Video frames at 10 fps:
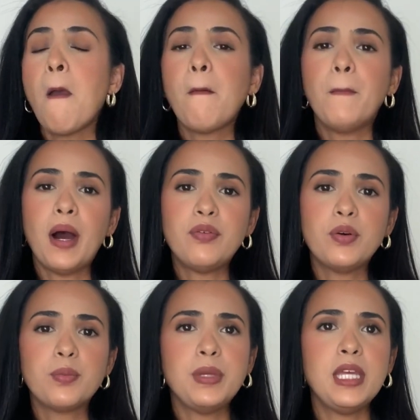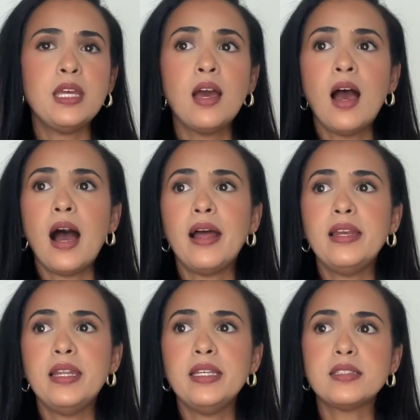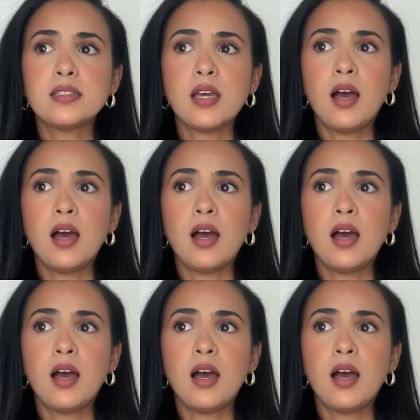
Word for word: But for me, at least